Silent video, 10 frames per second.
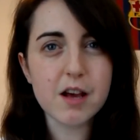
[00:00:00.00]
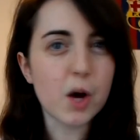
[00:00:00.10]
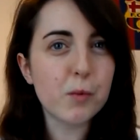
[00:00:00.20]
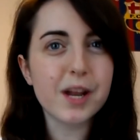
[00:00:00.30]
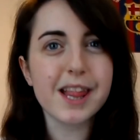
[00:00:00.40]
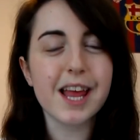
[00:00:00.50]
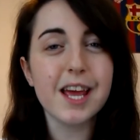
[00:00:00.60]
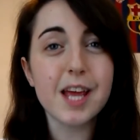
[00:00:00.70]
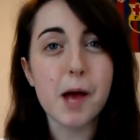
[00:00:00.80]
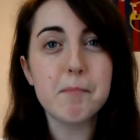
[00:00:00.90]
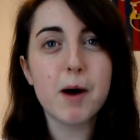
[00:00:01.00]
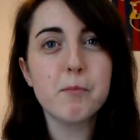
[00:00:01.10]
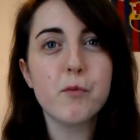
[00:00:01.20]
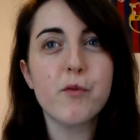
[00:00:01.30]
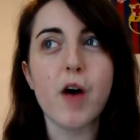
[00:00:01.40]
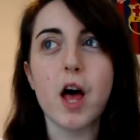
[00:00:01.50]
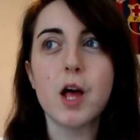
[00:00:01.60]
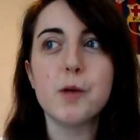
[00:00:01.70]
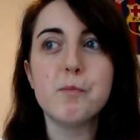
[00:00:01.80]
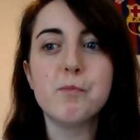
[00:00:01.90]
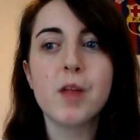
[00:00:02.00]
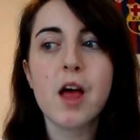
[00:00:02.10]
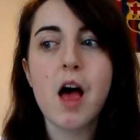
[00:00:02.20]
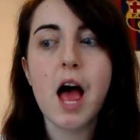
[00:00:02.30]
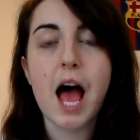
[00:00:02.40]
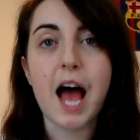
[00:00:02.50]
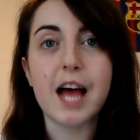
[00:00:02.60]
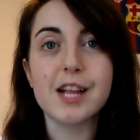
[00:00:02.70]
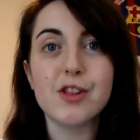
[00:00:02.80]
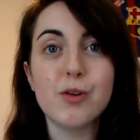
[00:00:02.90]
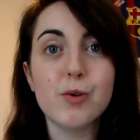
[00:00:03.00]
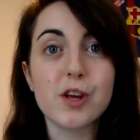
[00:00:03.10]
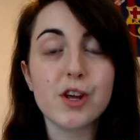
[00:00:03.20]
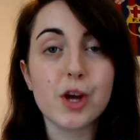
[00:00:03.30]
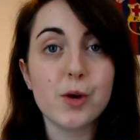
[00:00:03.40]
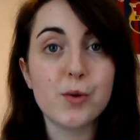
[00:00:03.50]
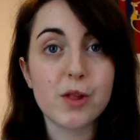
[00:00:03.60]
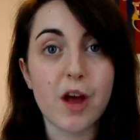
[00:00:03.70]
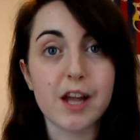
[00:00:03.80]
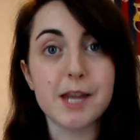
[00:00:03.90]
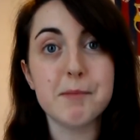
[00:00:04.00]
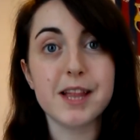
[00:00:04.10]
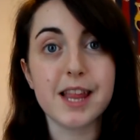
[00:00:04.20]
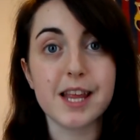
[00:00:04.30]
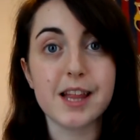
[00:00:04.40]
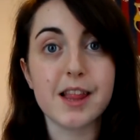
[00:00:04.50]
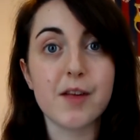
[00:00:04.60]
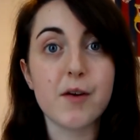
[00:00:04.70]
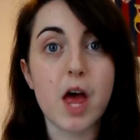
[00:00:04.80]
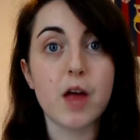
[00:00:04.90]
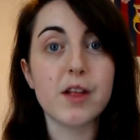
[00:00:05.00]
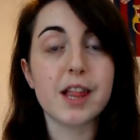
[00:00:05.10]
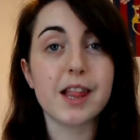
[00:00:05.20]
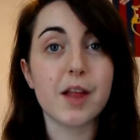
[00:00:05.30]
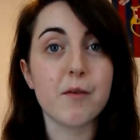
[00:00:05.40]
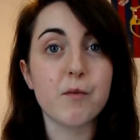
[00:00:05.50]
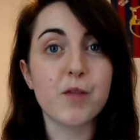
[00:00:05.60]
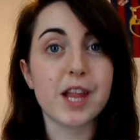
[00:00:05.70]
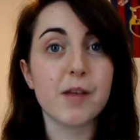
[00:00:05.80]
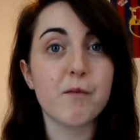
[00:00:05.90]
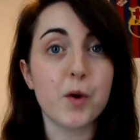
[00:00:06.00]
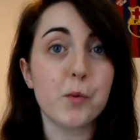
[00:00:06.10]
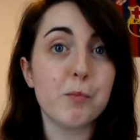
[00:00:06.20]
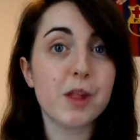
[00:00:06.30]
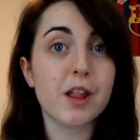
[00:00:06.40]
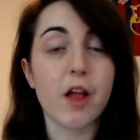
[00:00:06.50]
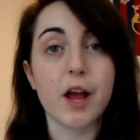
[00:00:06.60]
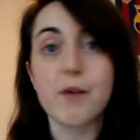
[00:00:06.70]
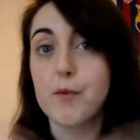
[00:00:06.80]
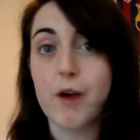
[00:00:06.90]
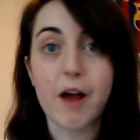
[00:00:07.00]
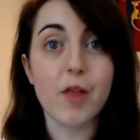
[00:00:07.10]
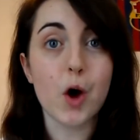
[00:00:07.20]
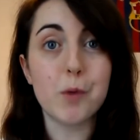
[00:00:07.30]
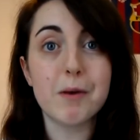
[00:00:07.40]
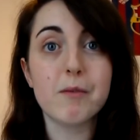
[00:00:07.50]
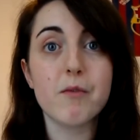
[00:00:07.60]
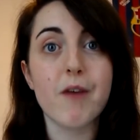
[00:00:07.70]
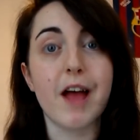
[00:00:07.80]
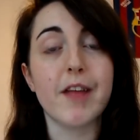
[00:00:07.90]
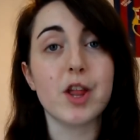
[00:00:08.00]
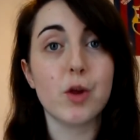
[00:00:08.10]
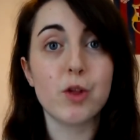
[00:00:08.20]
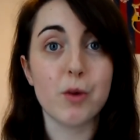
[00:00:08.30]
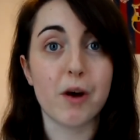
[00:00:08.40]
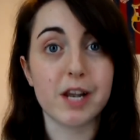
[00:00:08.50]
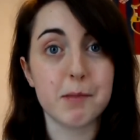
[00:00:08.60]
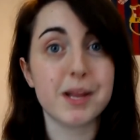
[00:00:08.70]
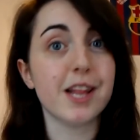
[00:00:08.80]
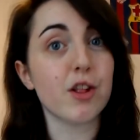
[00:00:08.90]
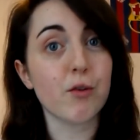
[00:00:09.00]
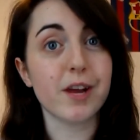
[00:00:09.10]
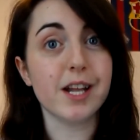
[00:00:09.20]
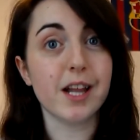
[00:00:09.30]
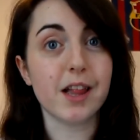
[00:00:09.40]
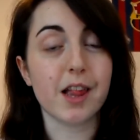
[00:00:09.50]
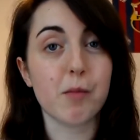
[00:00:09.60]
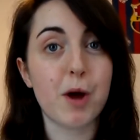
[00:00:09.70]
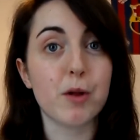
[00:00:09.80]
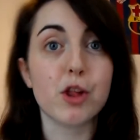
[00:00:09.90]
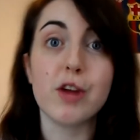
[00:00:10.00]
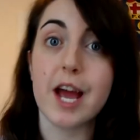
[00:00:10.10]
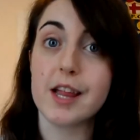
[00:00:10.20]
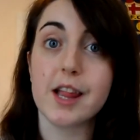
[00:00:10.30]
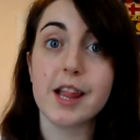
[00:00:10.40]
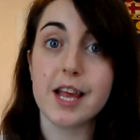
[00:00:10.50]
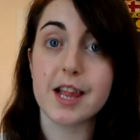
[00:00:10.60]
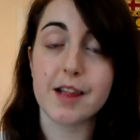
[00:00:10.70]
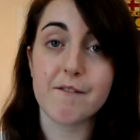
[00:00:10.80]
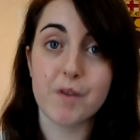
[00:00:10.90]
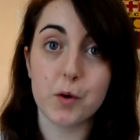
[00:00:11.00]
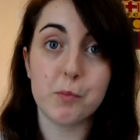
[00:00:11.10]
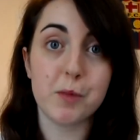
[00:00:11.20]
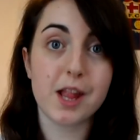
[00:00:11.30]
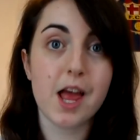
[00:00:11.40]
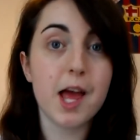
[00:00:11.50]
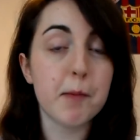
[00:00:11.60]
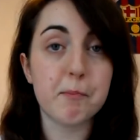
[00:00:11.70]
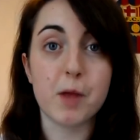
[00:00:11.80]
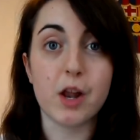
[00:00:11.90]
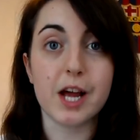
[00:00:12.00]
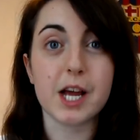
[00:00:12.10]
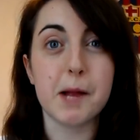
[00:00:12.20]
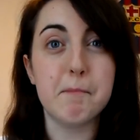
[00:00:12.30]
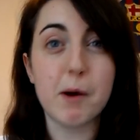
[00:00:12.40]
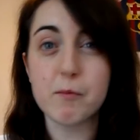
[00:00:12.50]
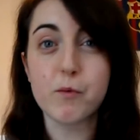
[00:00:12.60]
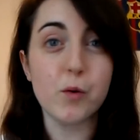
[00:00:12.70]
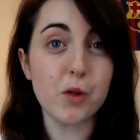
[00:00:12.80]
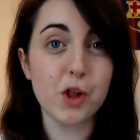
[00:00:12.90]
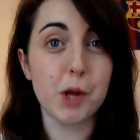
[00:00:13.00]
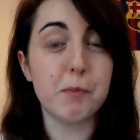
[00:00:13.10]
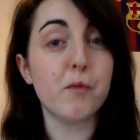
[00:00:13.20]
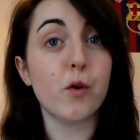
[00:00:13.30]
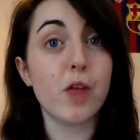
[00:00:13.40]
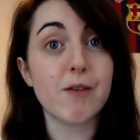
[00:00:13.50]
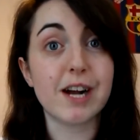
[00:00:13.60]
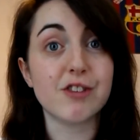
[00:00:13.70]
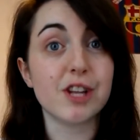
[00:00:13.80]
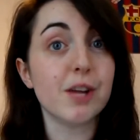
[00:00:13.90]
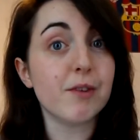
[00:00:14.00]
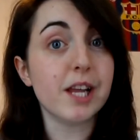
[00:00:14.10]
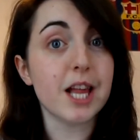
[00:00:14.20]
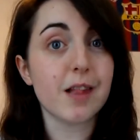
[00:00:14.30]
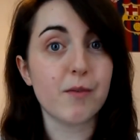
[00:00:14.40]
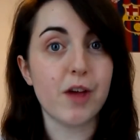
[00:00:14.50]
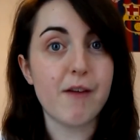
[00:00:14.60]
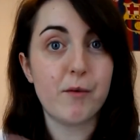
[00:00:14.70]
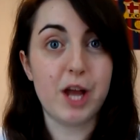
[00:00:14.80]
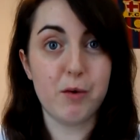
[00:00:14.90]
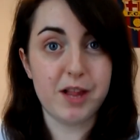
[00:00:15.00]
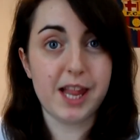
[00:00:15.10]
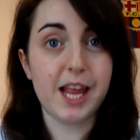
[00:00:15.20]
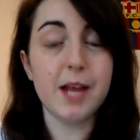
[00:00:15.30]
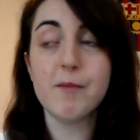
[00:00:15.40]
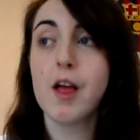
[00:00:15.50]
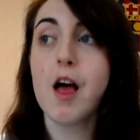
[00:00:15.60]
I want to say, a month, and you can go to unlimited films like throughout the whole month, and they do unlimited screenings as well, so you get to see films like a month or so before they're actually released for everyone else to see.